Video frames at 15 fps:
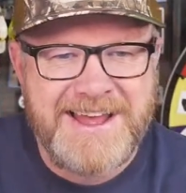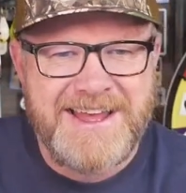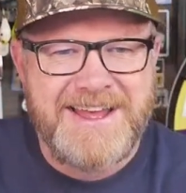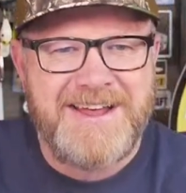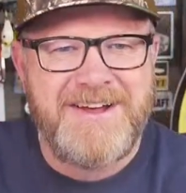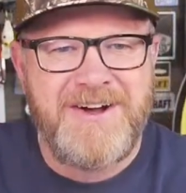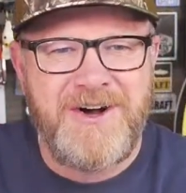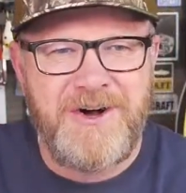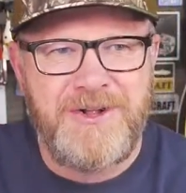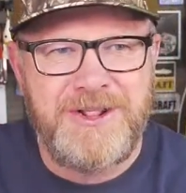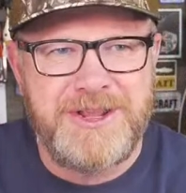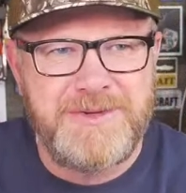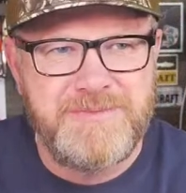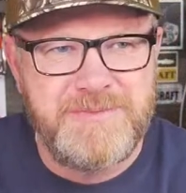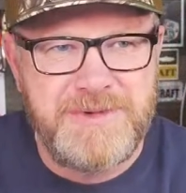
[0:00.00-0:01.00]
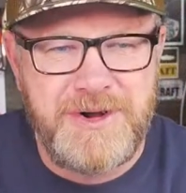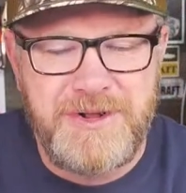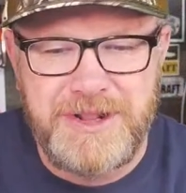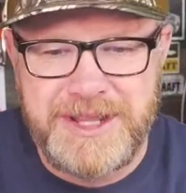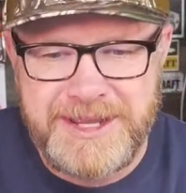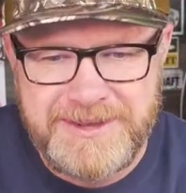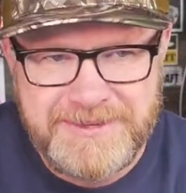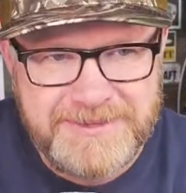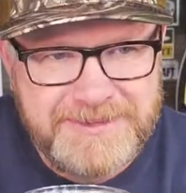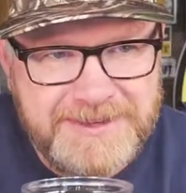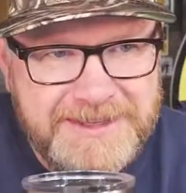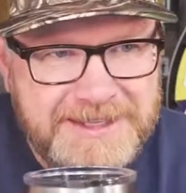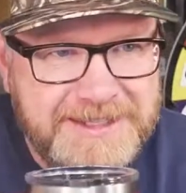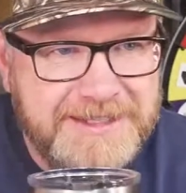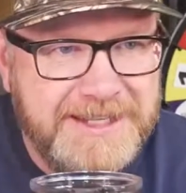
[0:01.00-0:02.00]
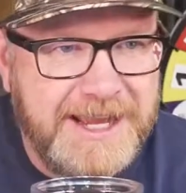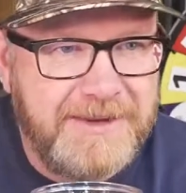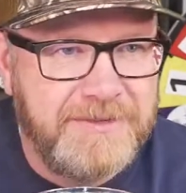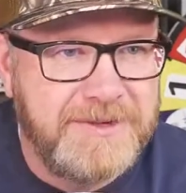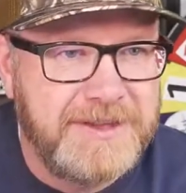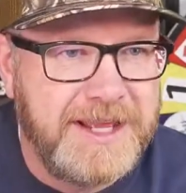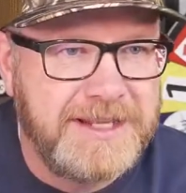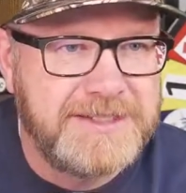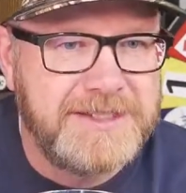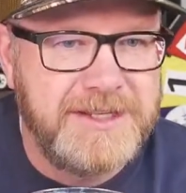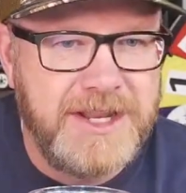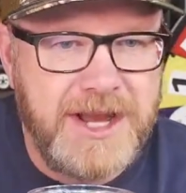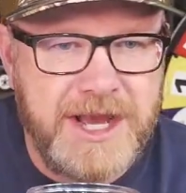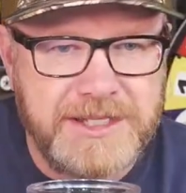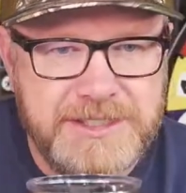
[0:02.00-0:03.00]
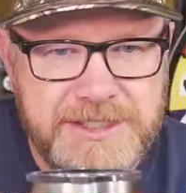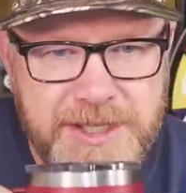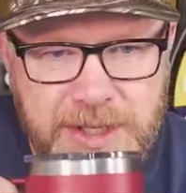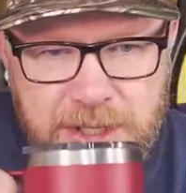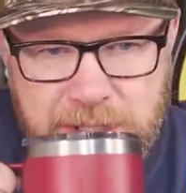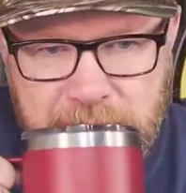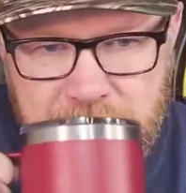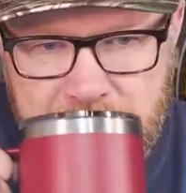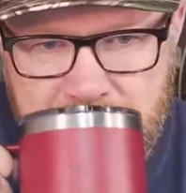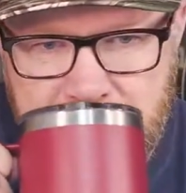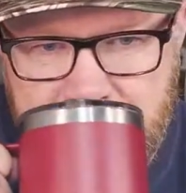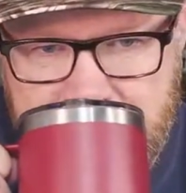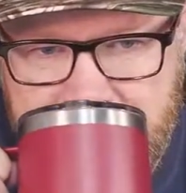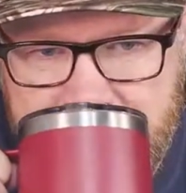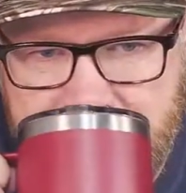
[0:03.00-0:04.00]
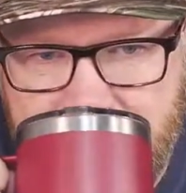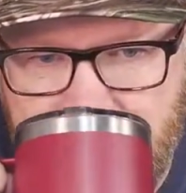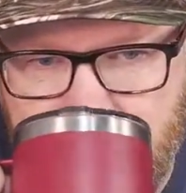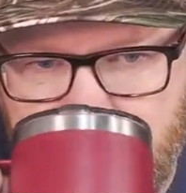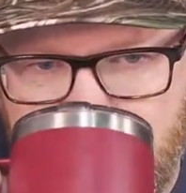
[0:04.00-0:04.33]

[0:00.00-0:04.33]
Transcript: holy moly, that was that's nuts. Uh,